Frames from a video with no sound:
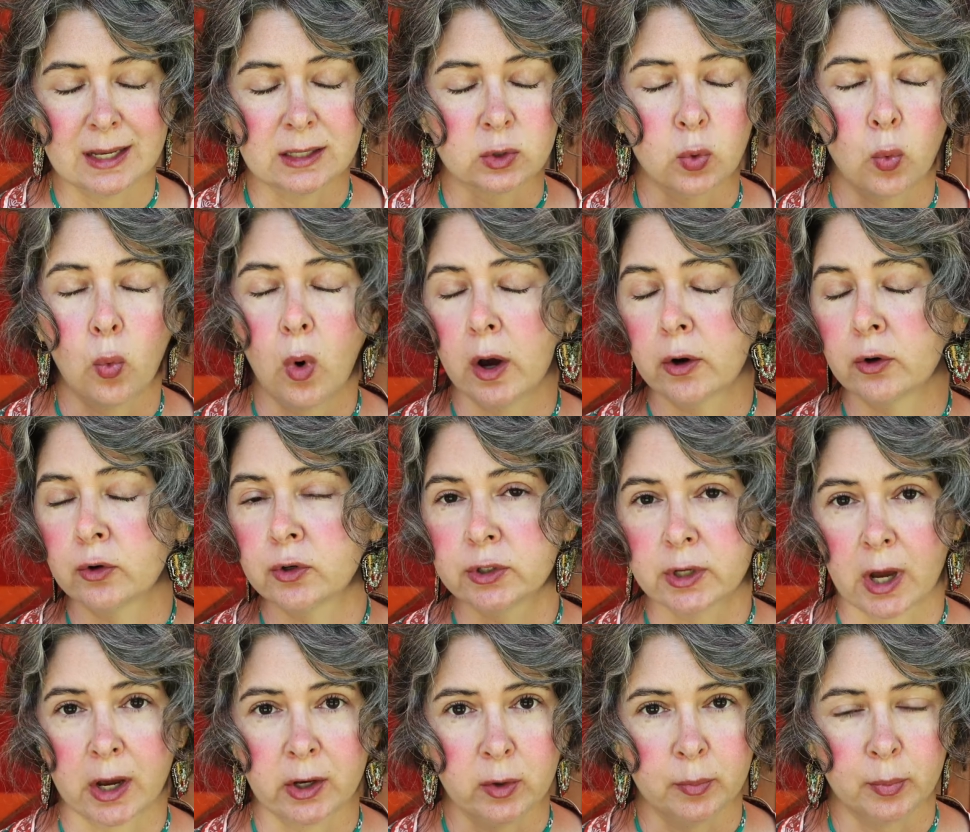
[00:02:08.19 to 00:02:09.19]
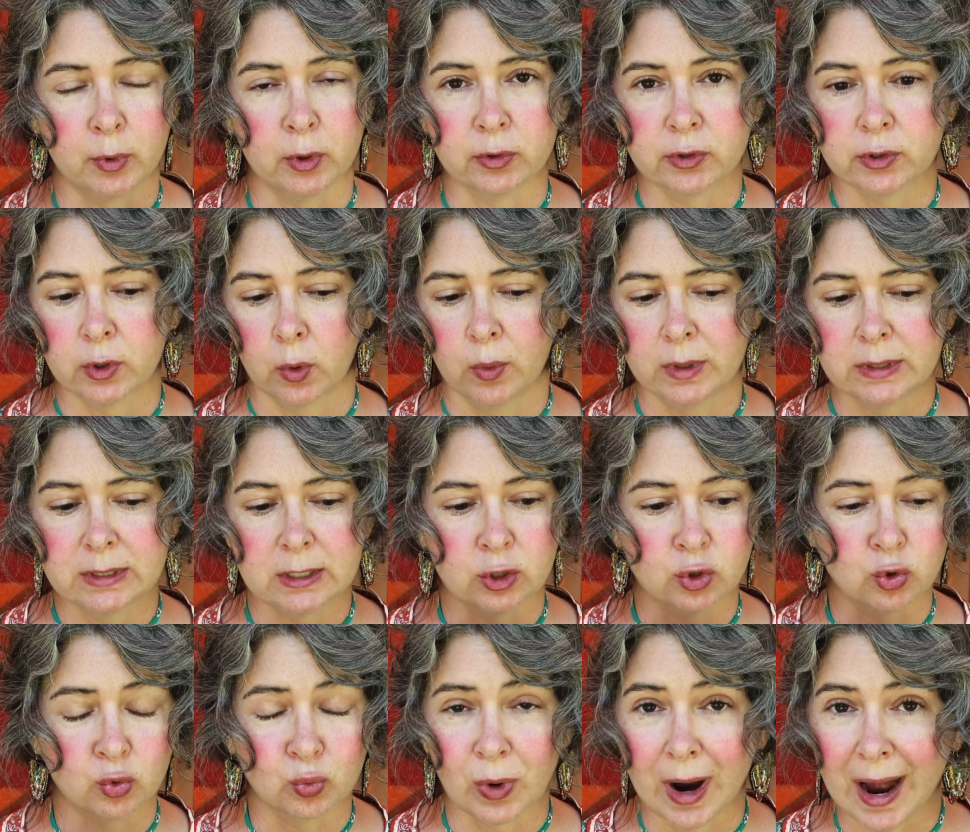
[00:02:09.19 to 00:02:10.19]
It's water soluble, so once it
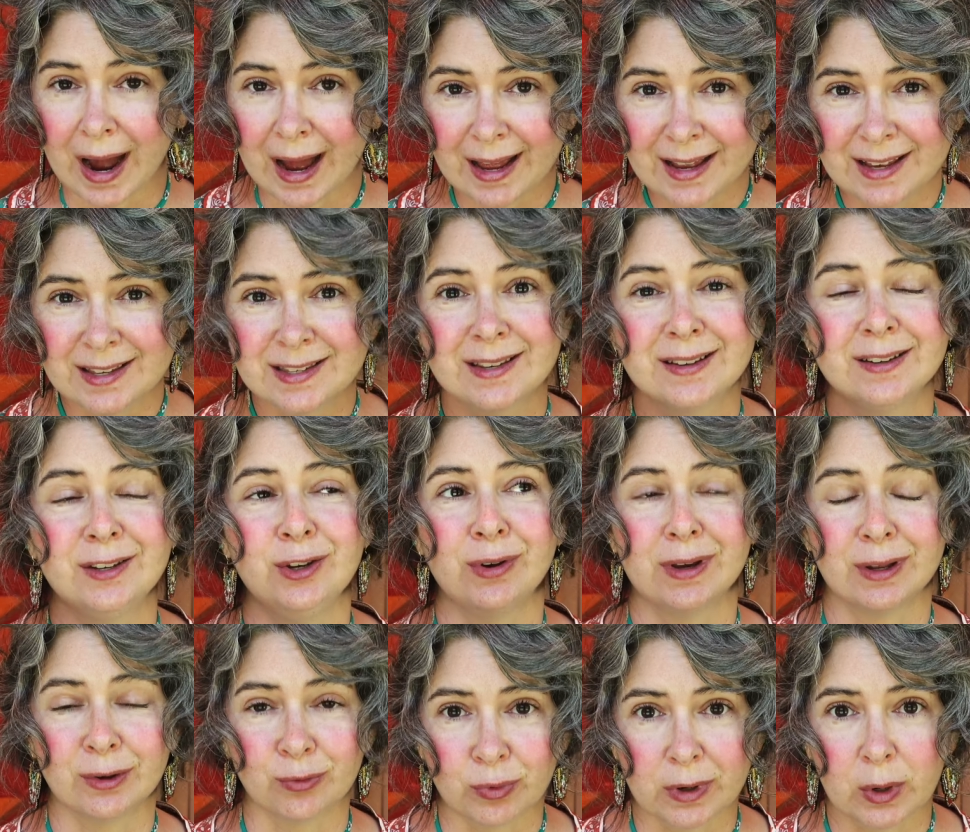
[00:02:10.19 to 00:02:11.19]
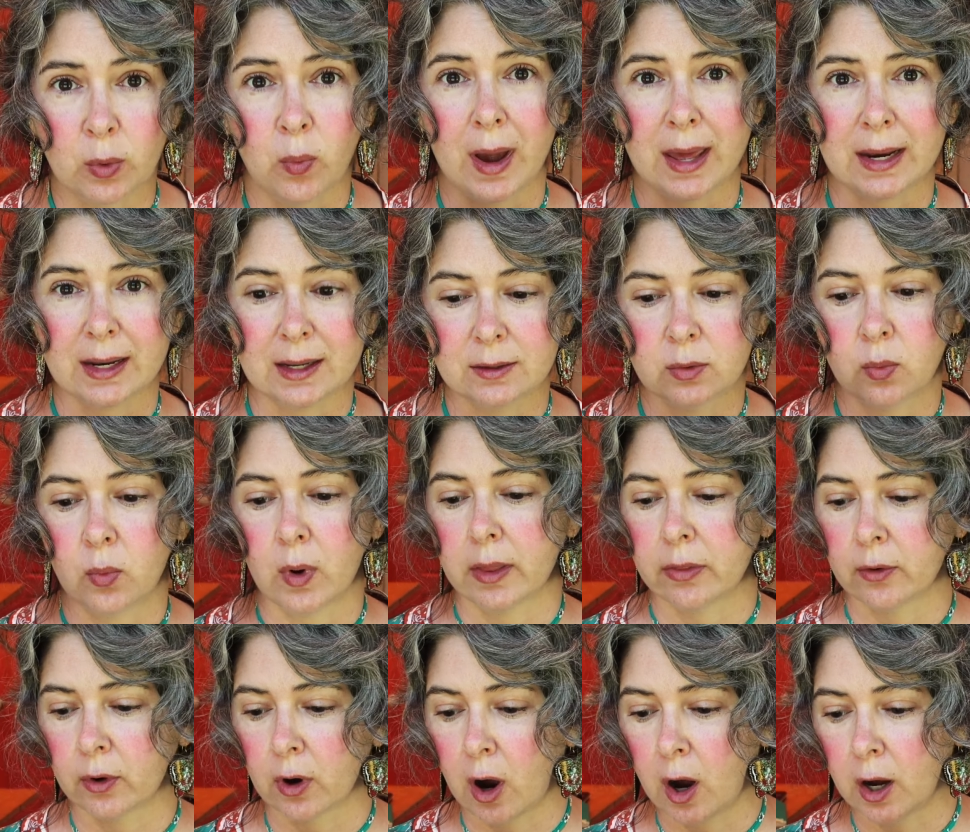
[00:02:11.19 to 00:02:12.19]
dries, you can re-wet it,
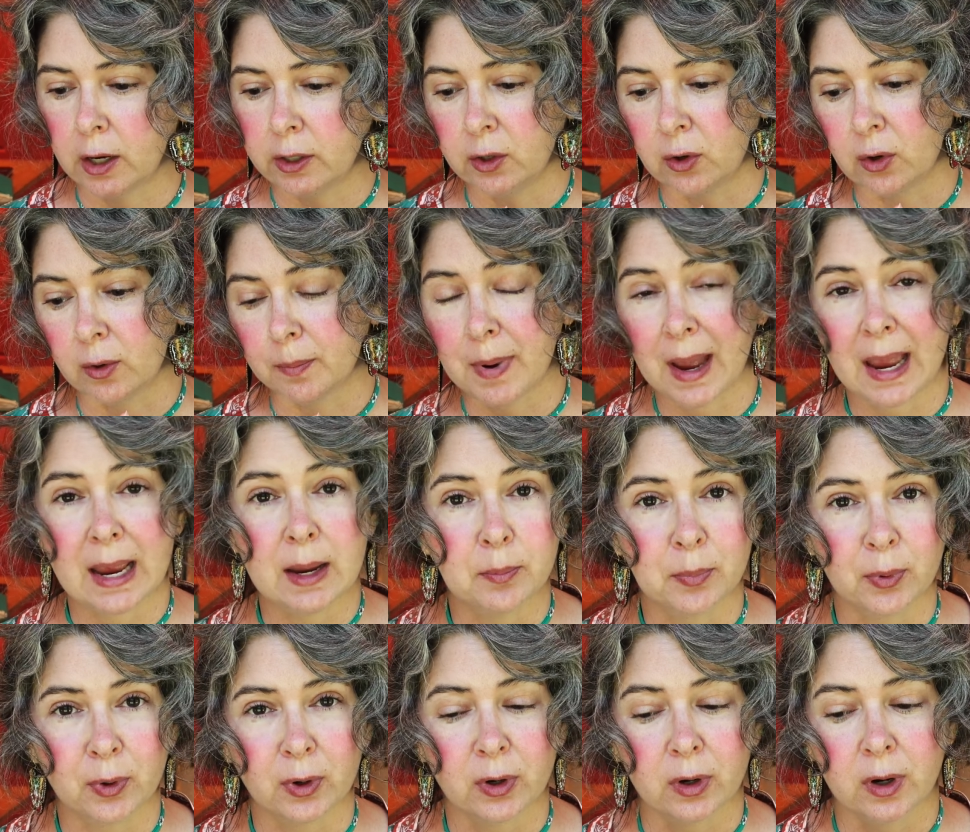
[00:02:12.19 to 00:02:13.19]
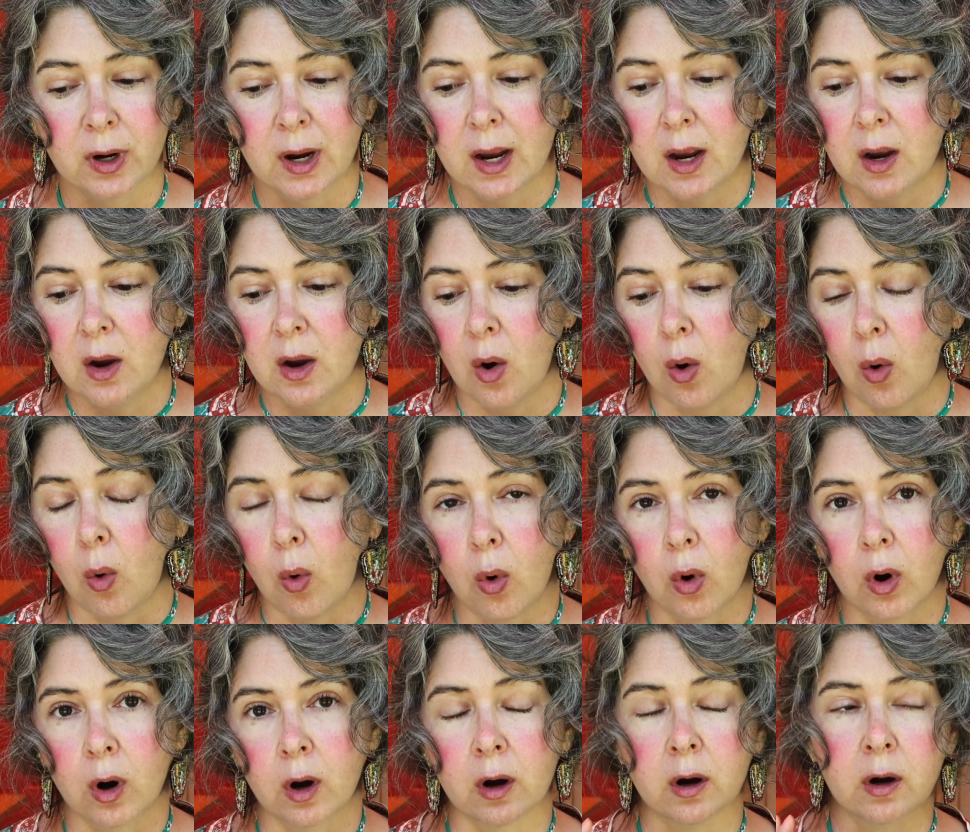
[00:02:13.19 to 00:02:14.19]
whether on your paper
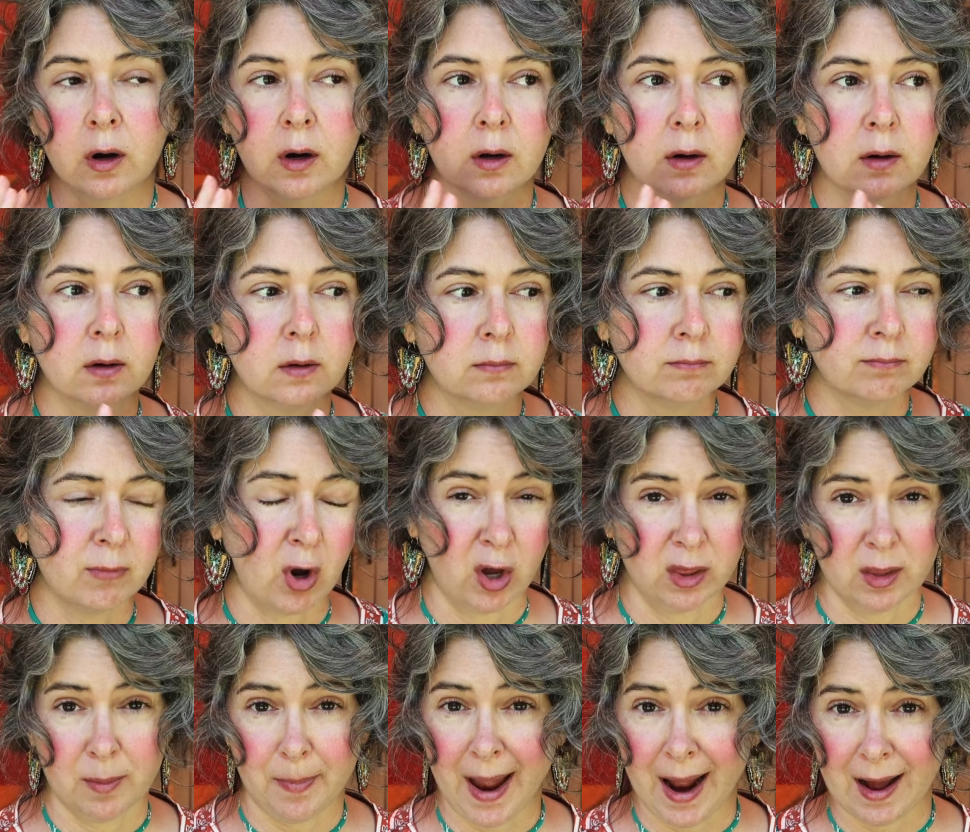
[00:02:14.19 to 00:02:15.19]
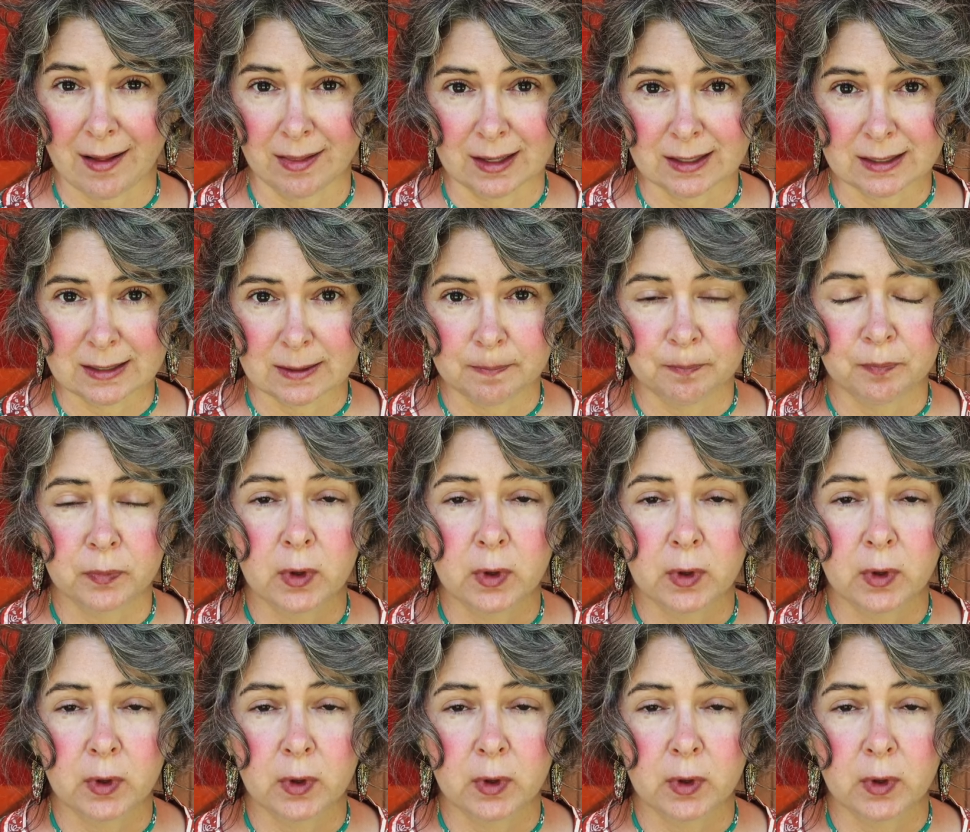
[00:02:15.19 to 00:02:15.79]
or on the palette.